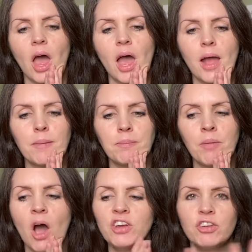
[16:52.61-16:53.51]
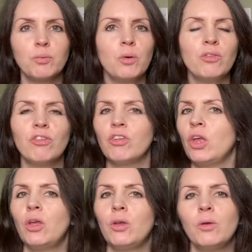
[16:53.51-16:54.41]
I just want
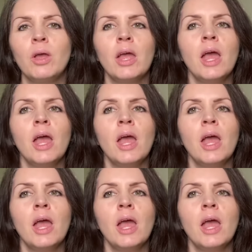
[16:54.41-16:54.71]
to